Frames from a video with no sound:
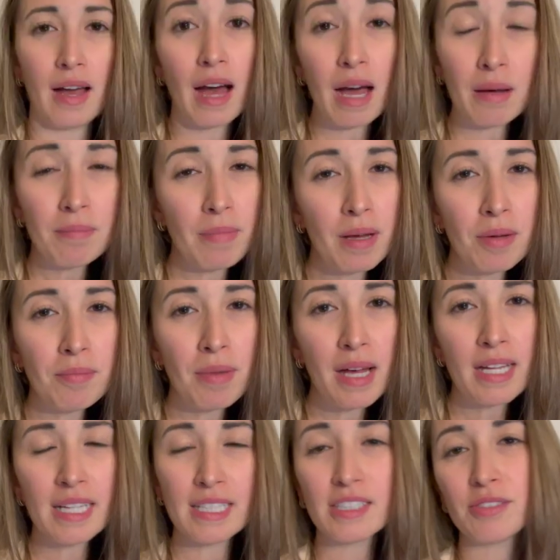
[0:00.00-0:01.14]

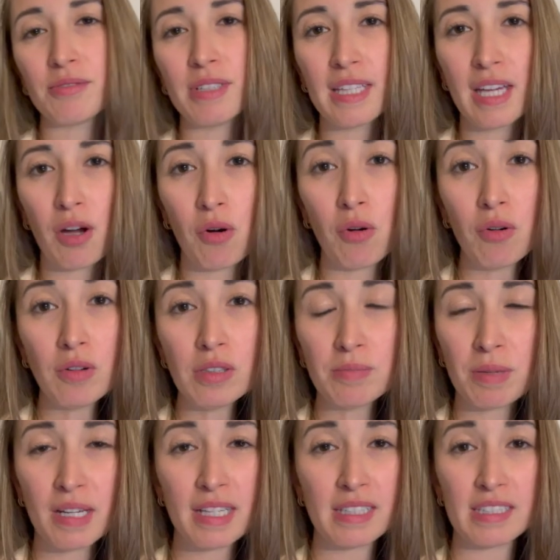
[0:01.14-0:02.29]
ANPANMAN is really old,
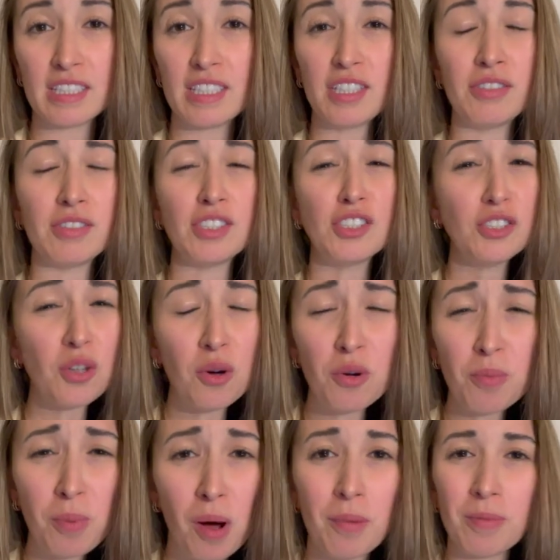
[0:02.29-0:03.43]
but it's still so
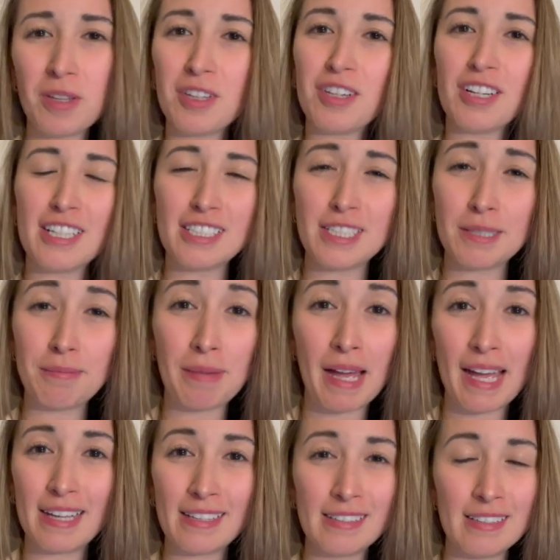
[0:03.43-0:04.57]
popular in
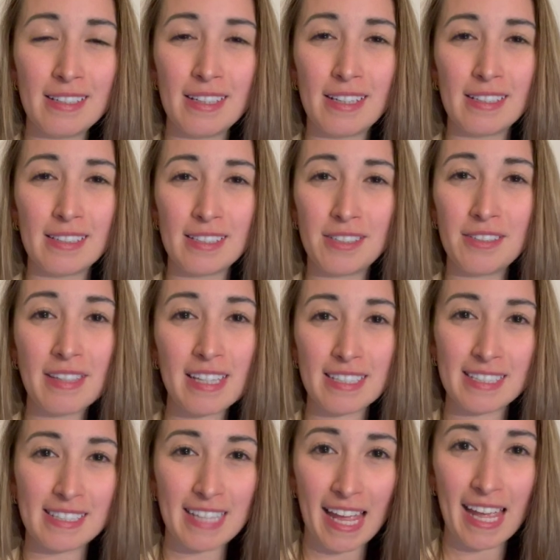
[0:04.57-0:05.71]
Japan to this
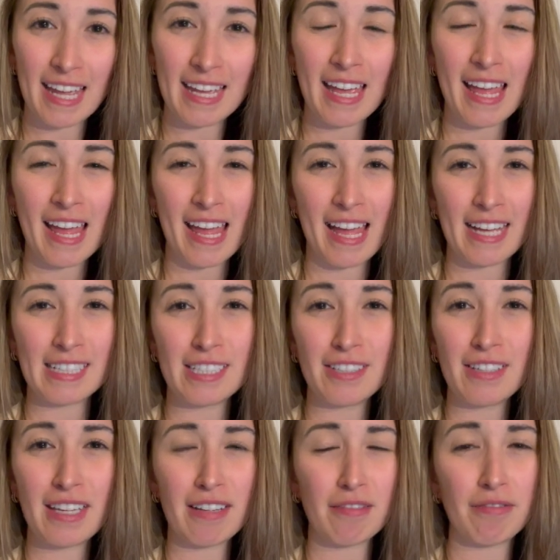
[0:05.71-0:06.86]
day, and you
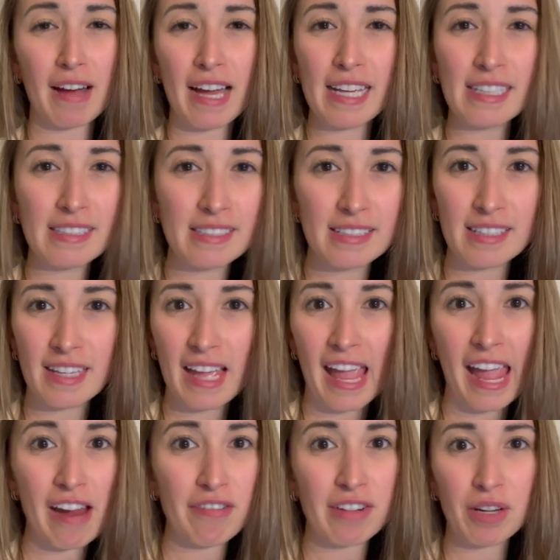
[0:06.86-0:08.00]
can find it
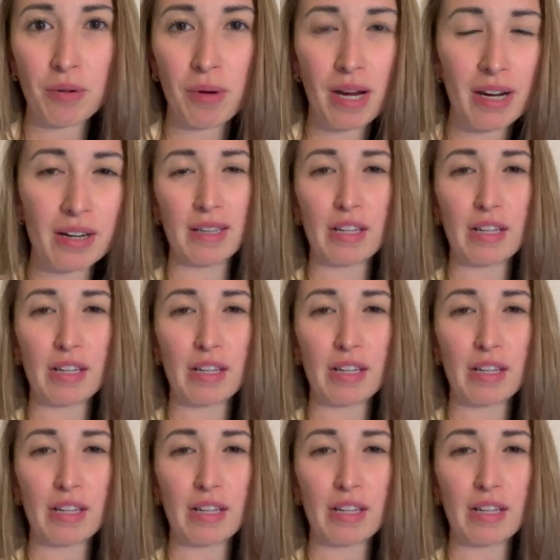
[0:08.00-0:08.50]
everywhere.